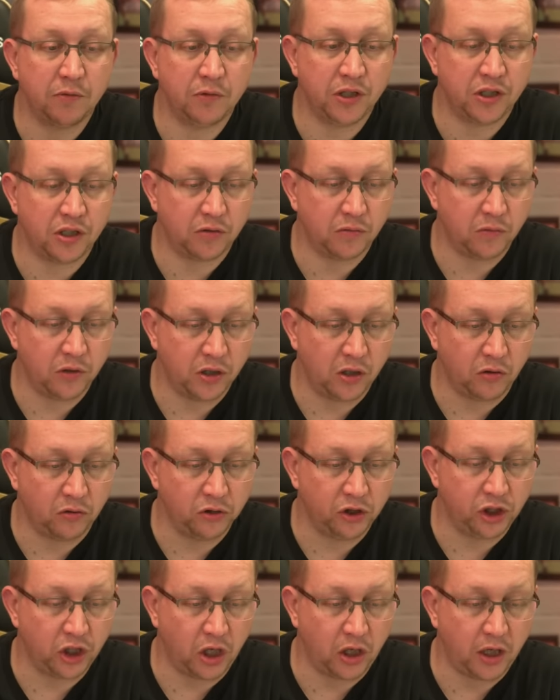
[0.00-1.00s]
was
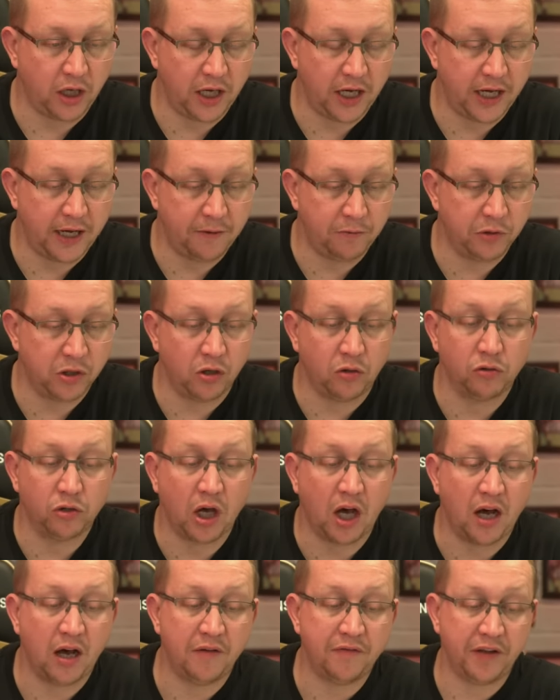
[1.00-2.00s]
old
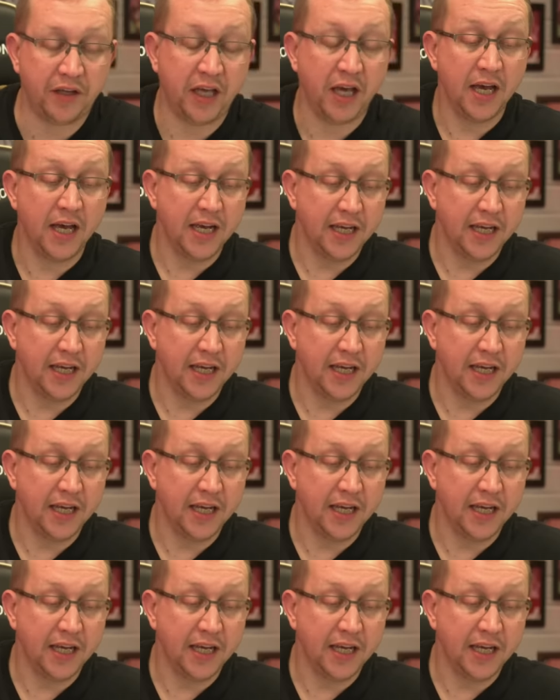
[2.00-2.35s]
Harvey.